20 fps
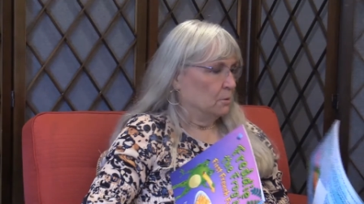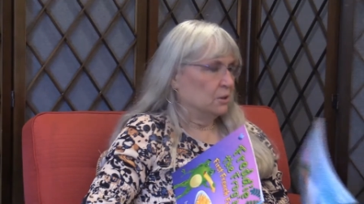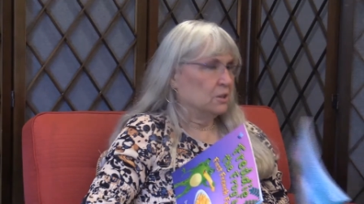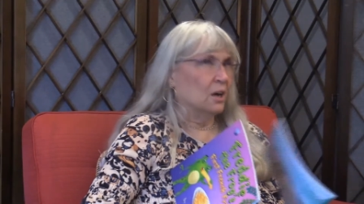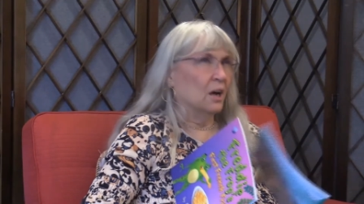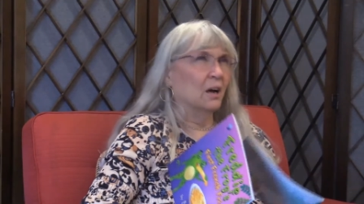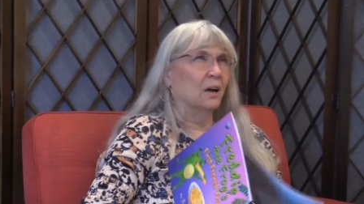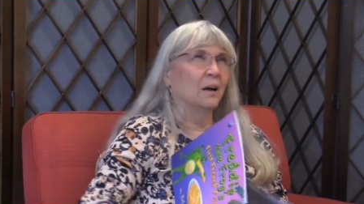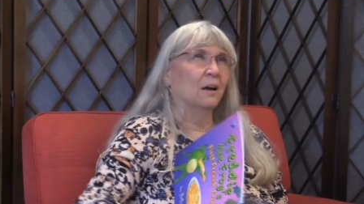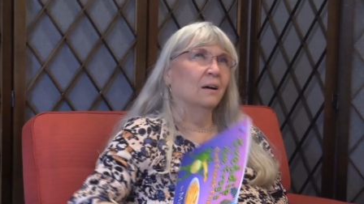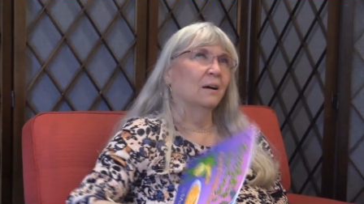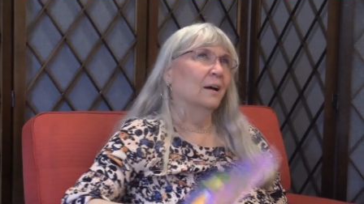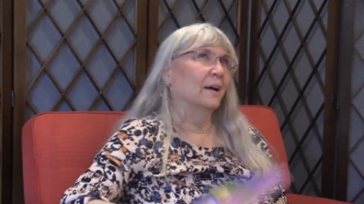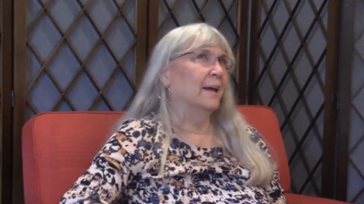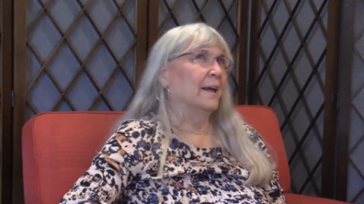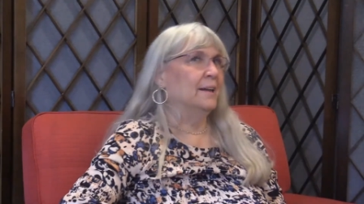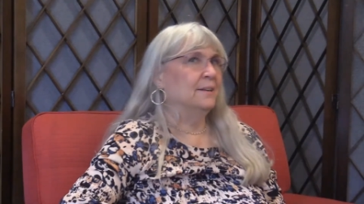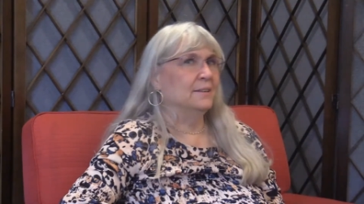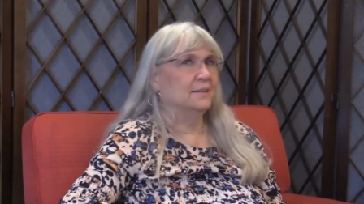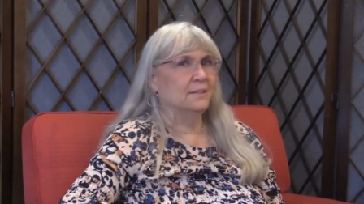book. I
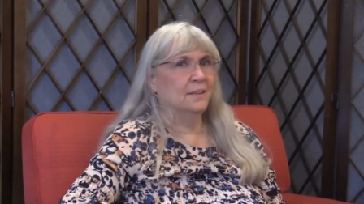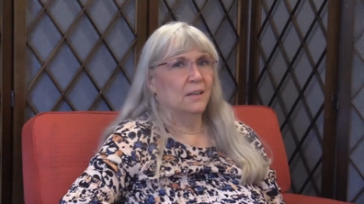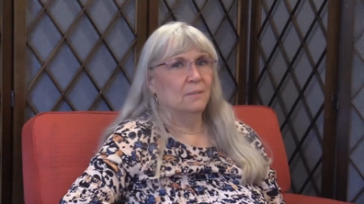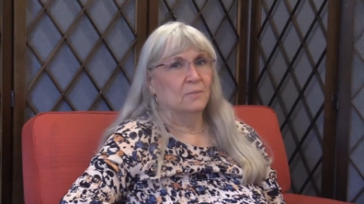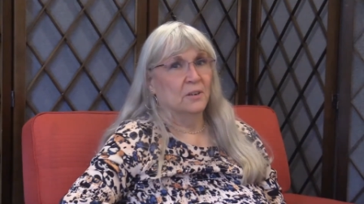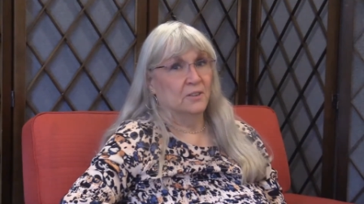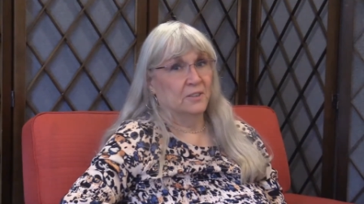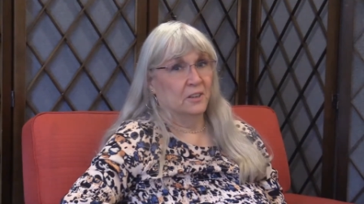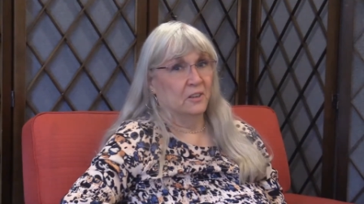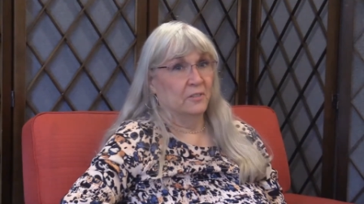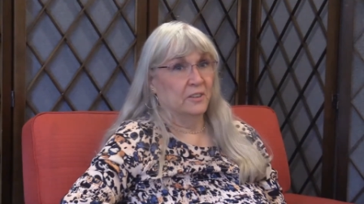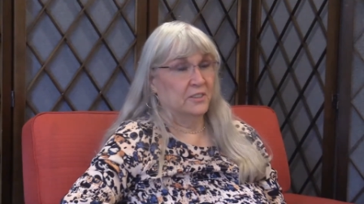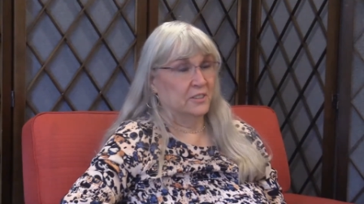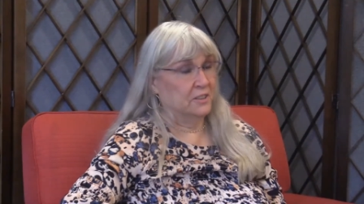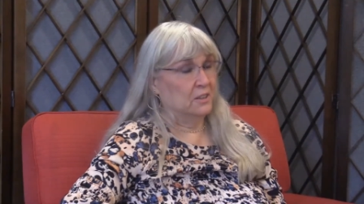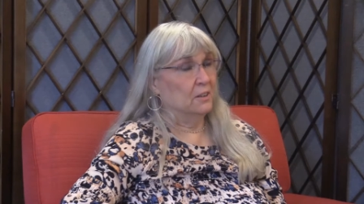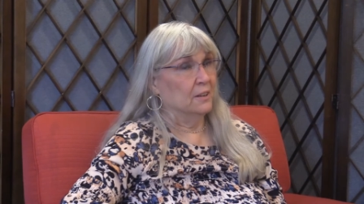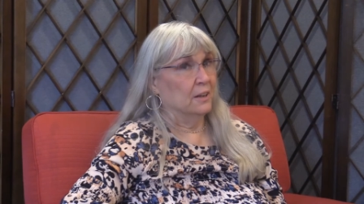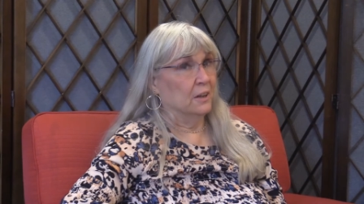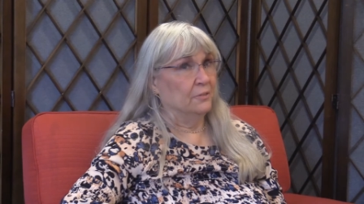hate to date myself. It's
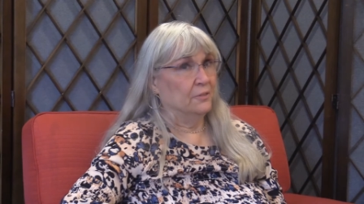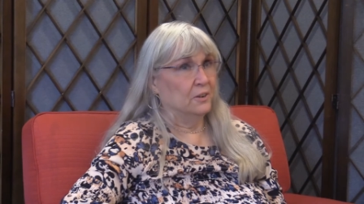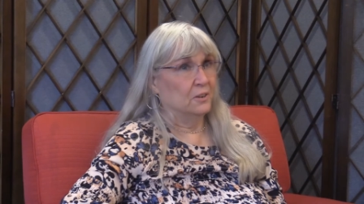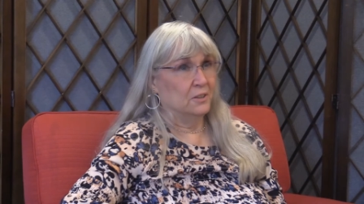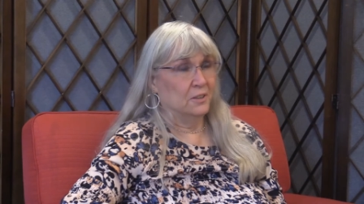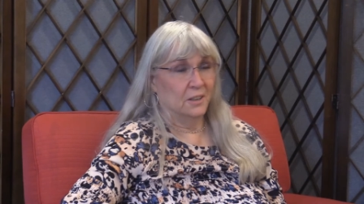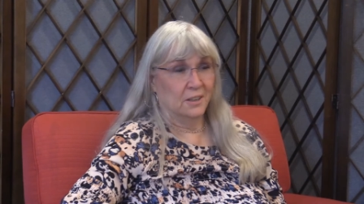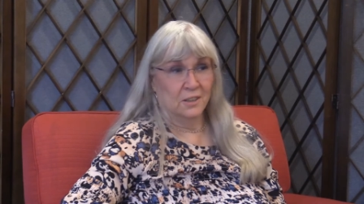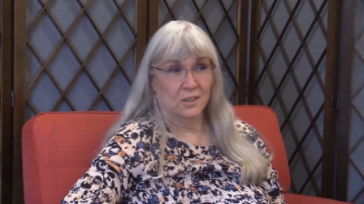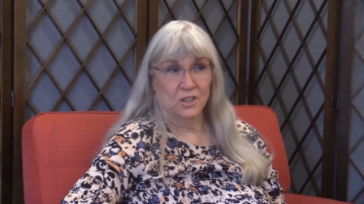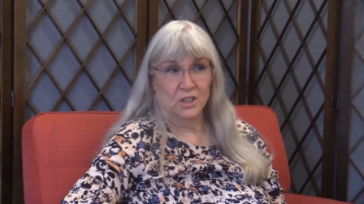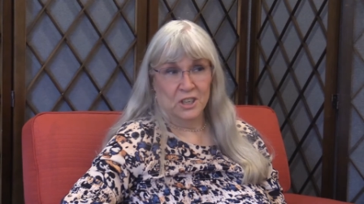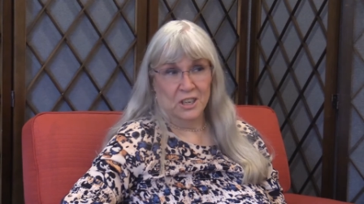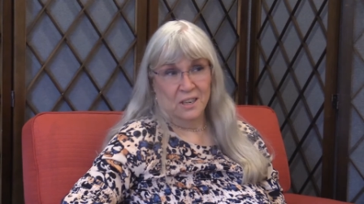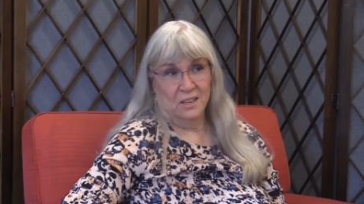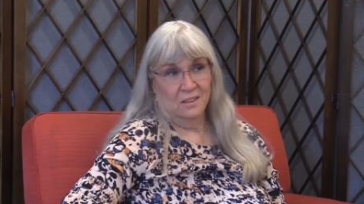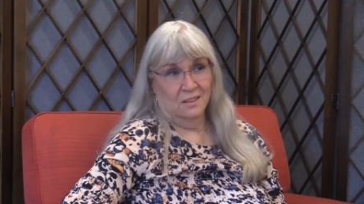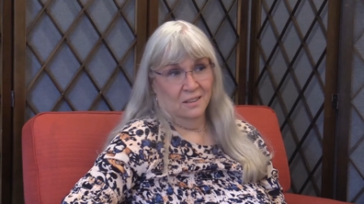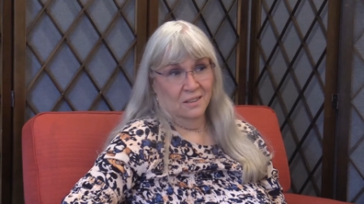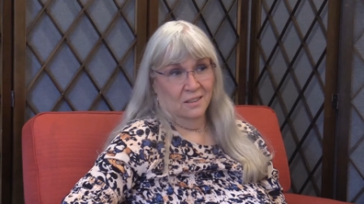still out there, Dick and
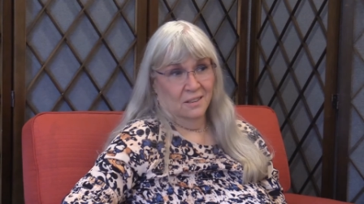Jane.